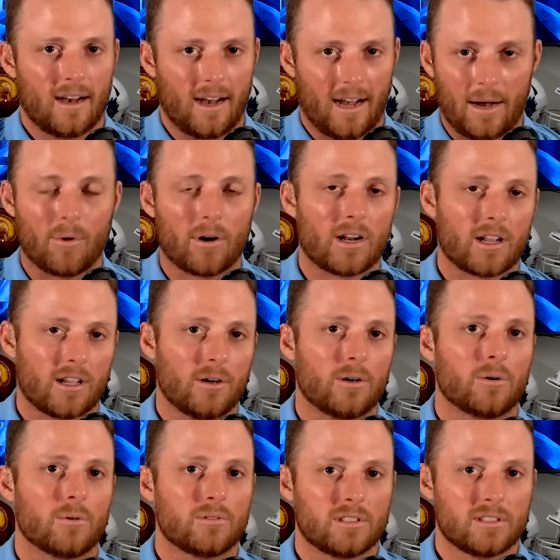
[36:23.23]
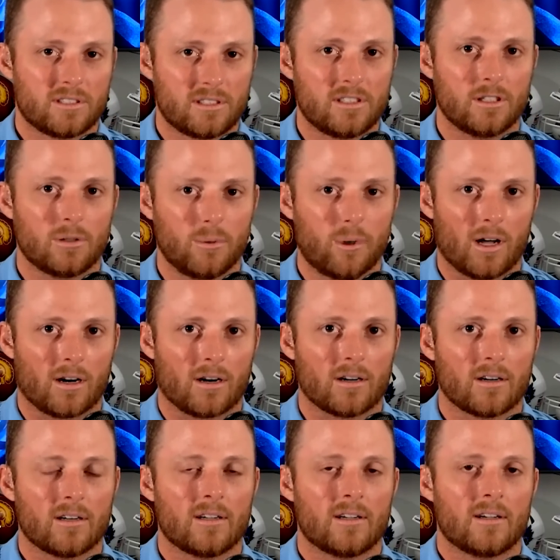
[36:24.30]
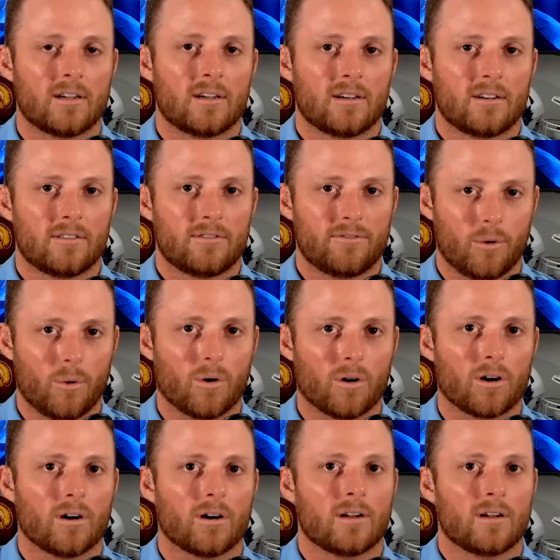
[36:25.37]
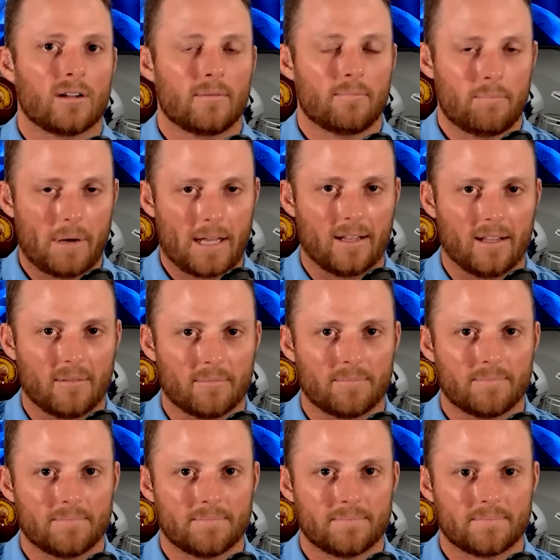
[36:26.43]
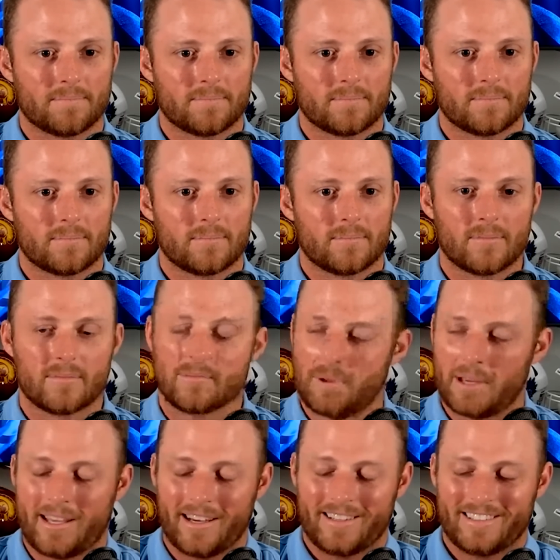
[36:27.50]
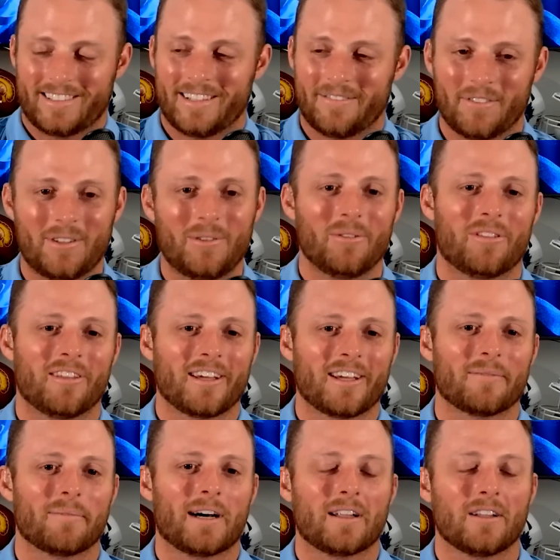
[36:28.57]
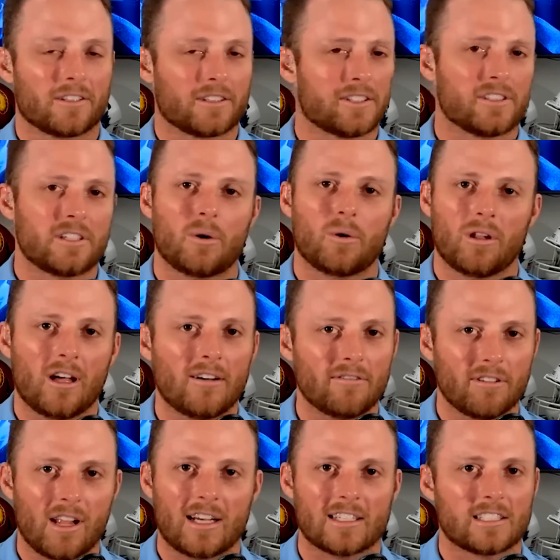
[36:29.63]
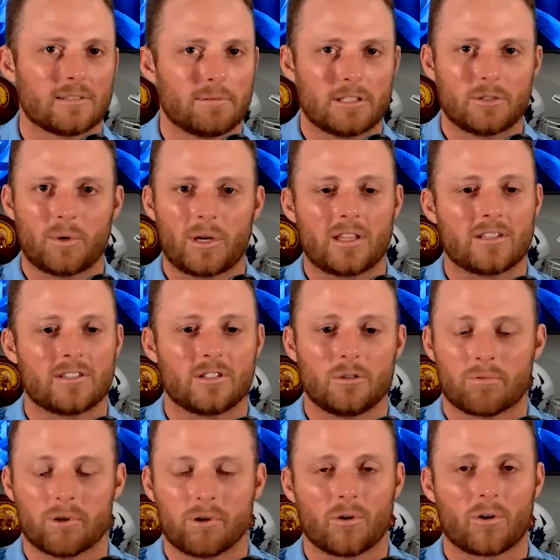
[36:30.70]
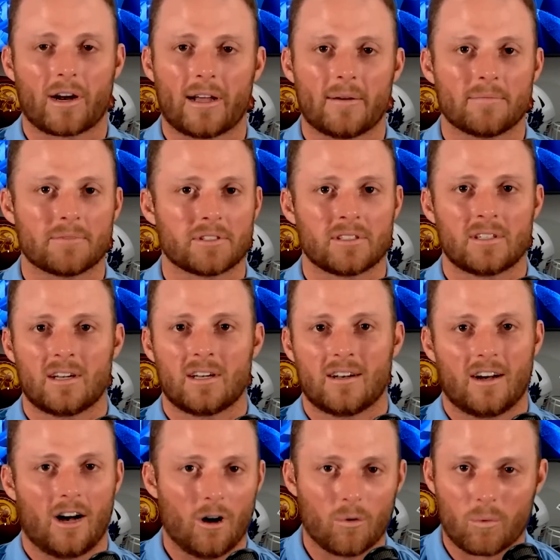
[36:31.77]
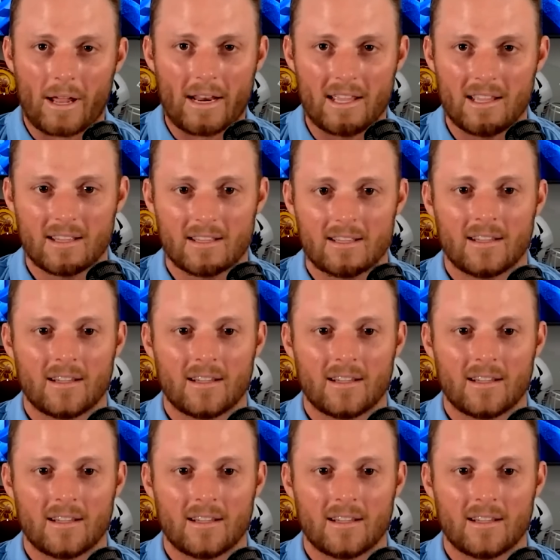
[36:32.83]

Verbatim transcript: I want to go to Stillwater for Bedlam. Because if you think about, look, there's no love lost between the two programs already,